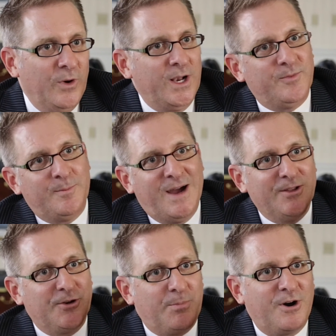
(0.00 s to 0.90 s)
went up to my
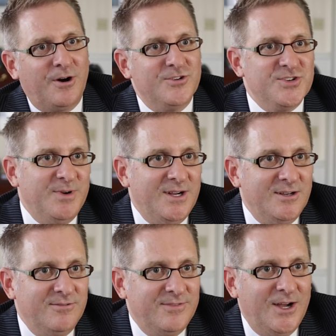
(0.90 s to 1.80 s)
little perch
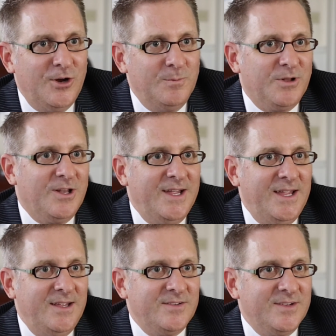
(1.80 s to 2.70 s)
above home
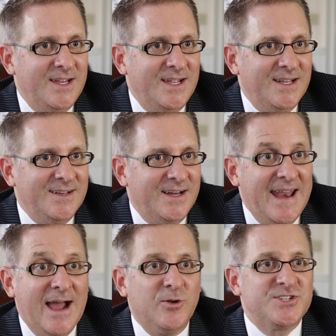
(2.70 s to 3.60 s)
plate and
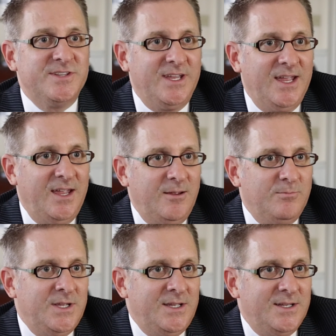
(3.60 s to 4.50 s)
announced the
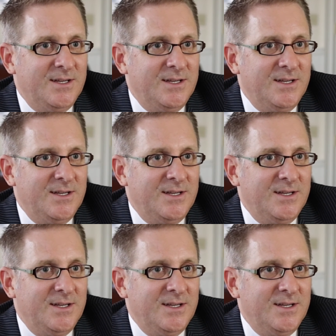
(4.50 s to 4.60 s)
game,